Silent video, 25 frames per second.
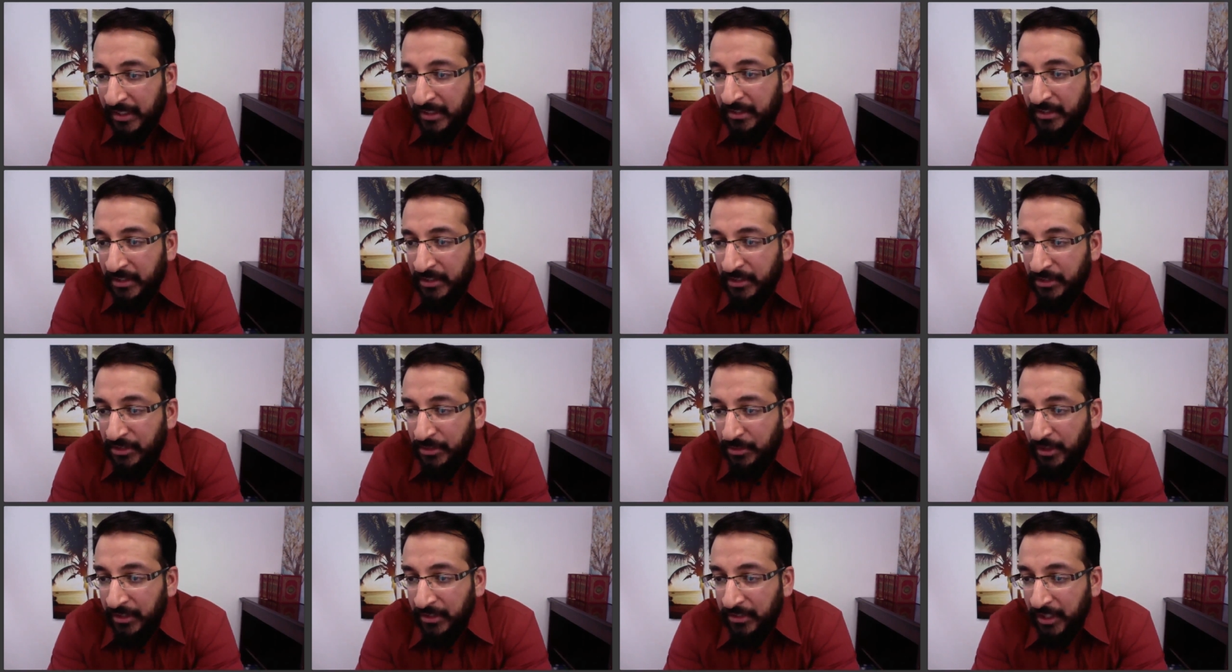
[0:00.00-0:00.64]
There is
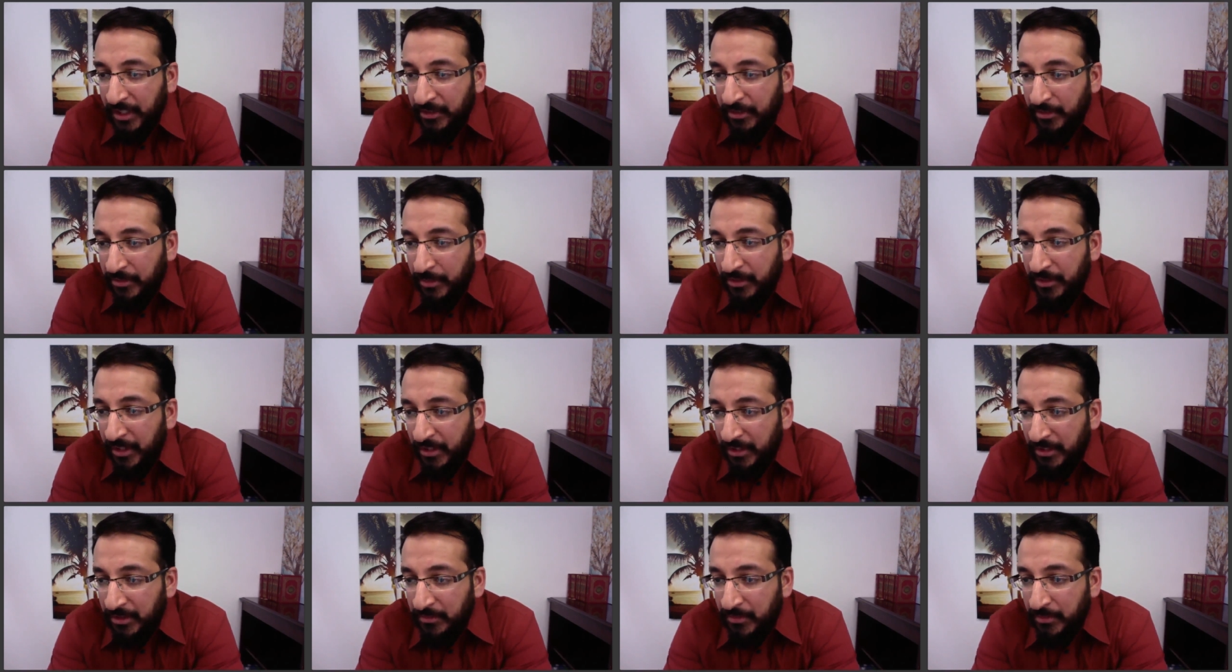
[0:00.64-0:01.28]
dua to ask for
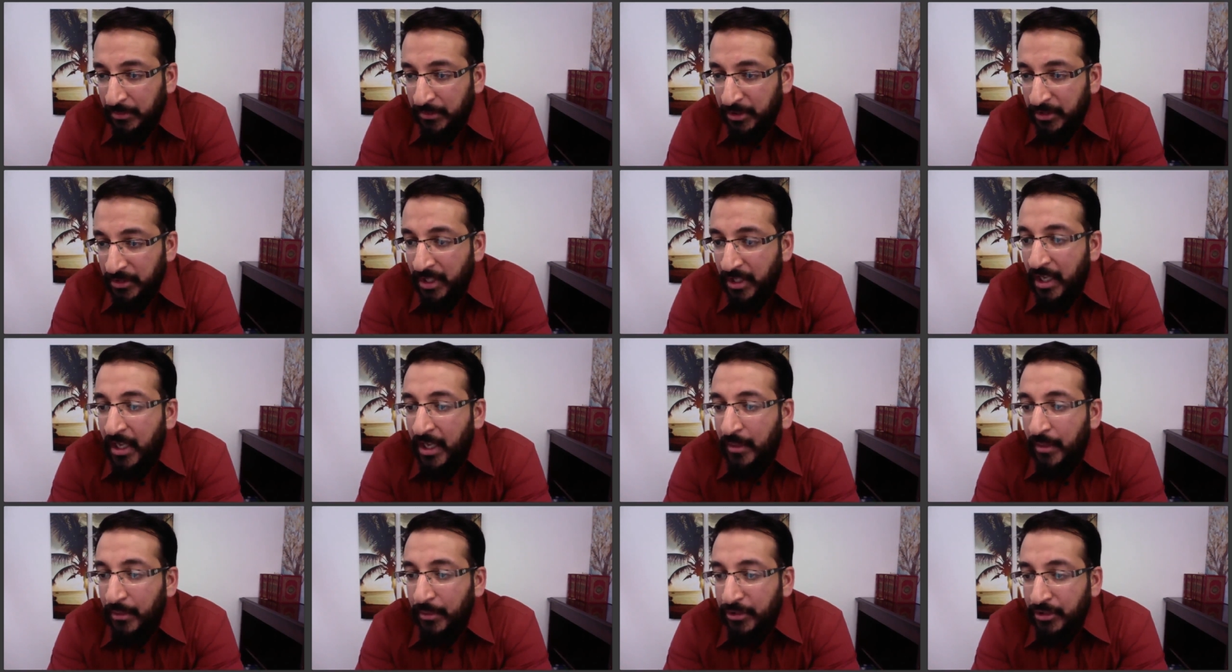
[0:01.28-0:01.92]
protection from this,
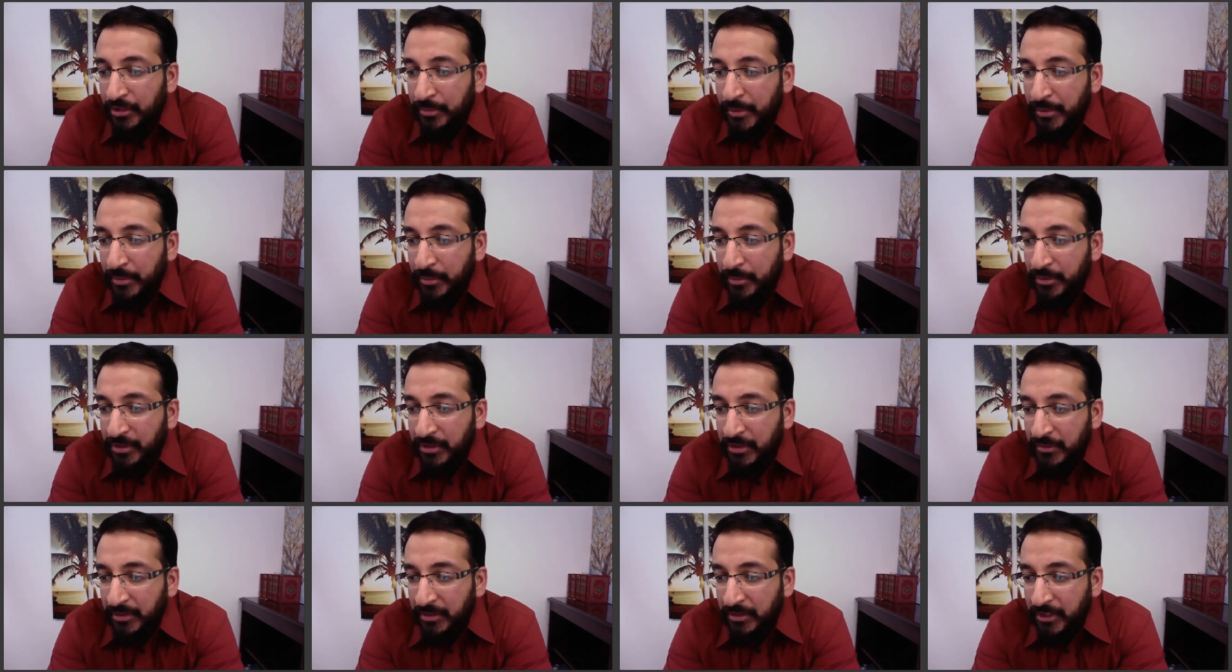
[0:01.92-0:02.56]
but shouldn't people with
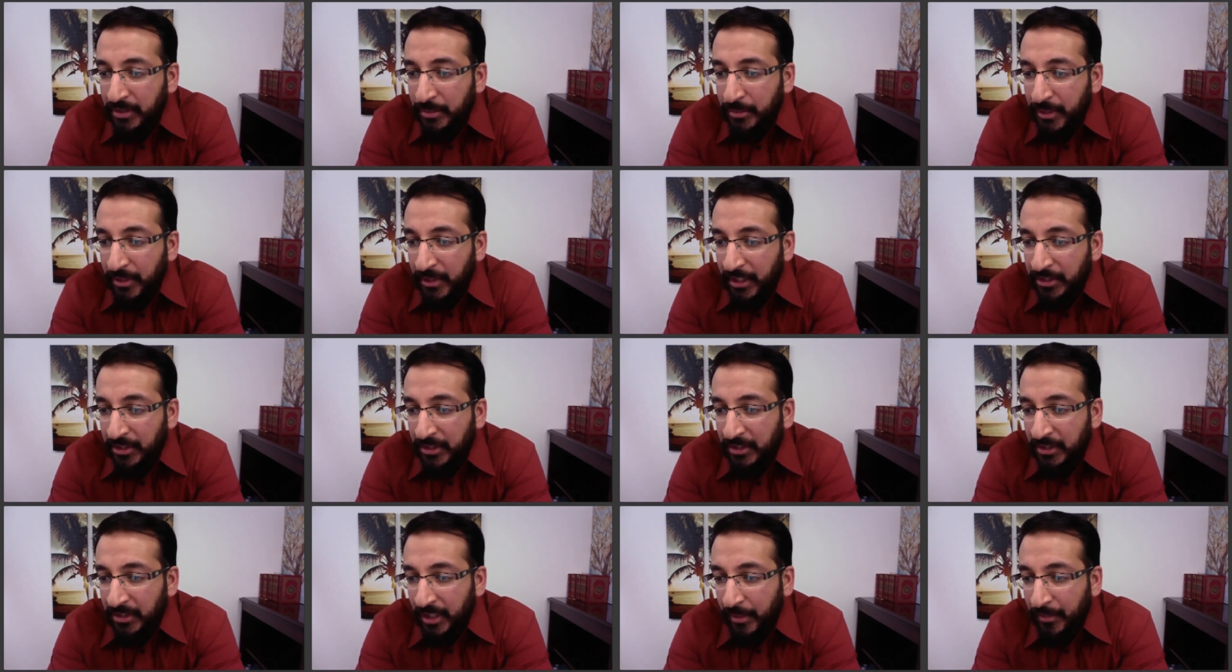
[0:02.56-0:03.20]
severe
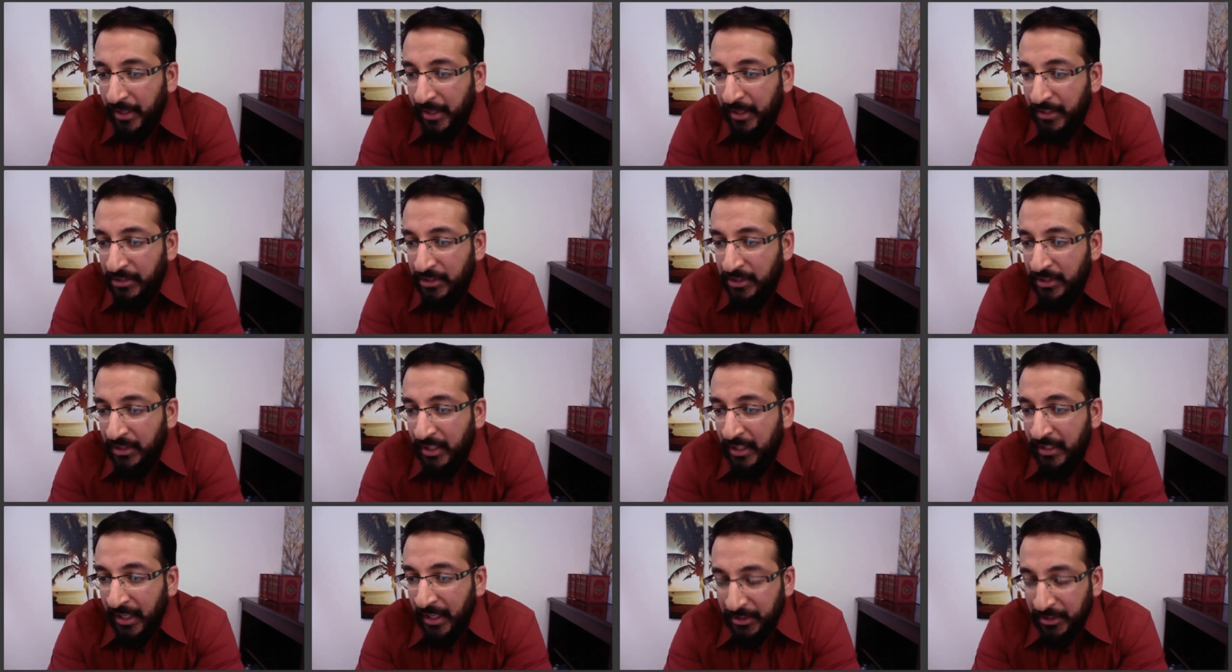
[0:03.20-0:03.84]
depression get medicine
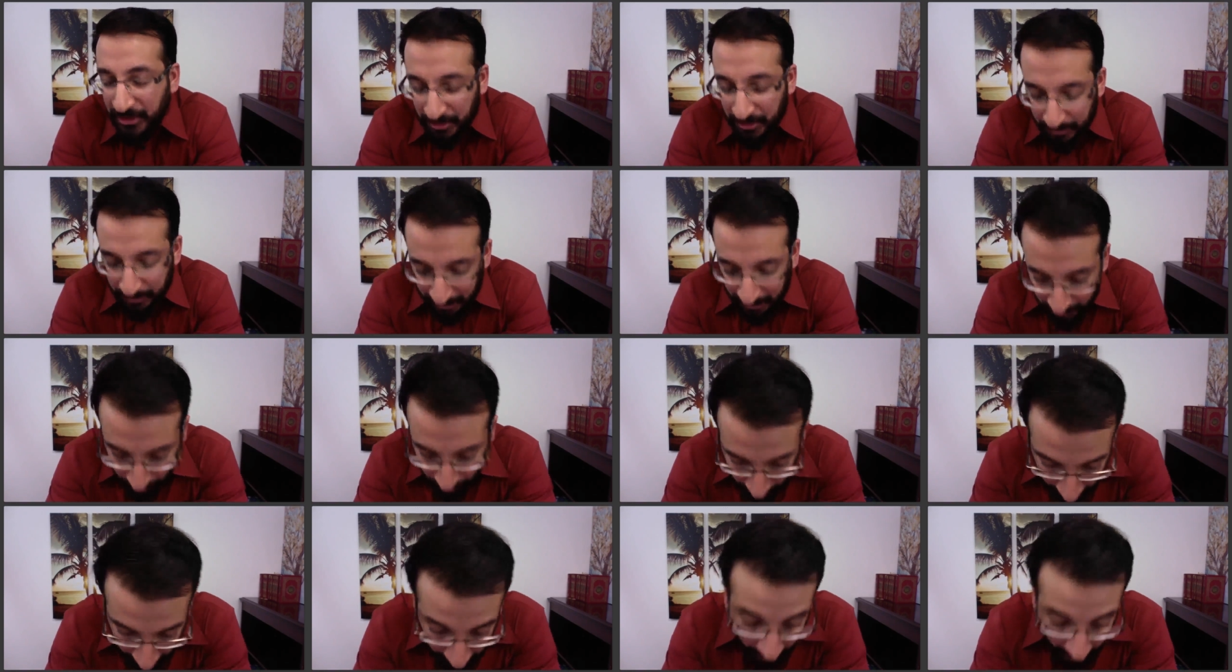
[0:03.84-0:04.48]
and not just make
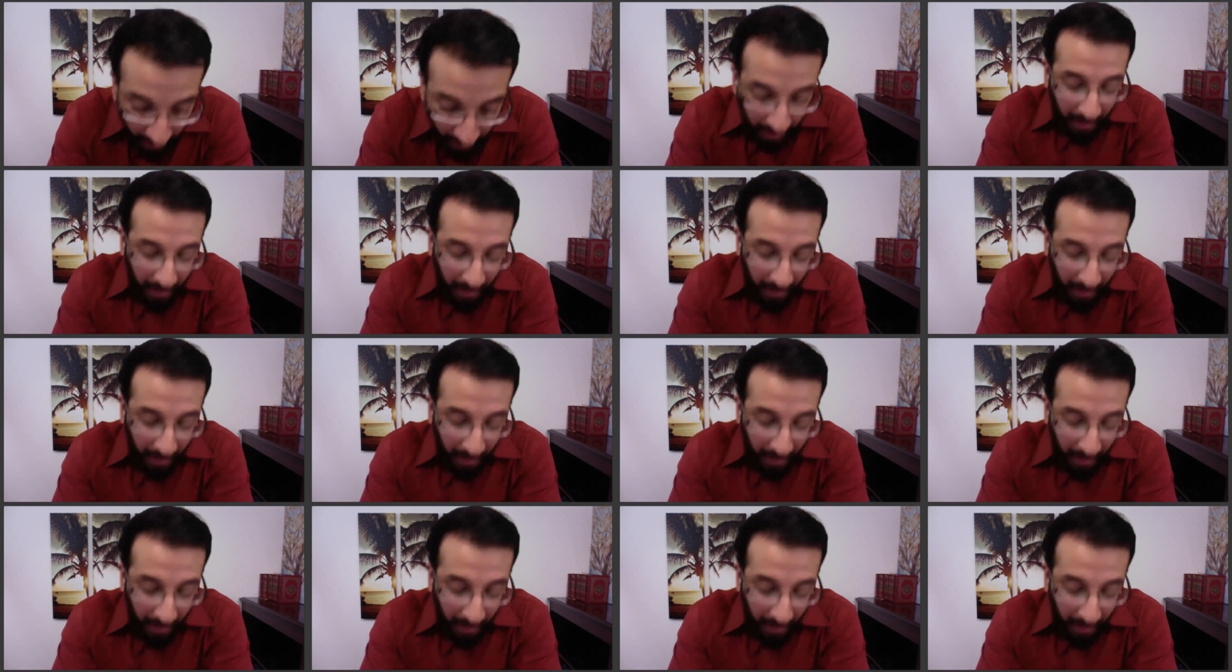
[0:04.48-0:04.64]
dua?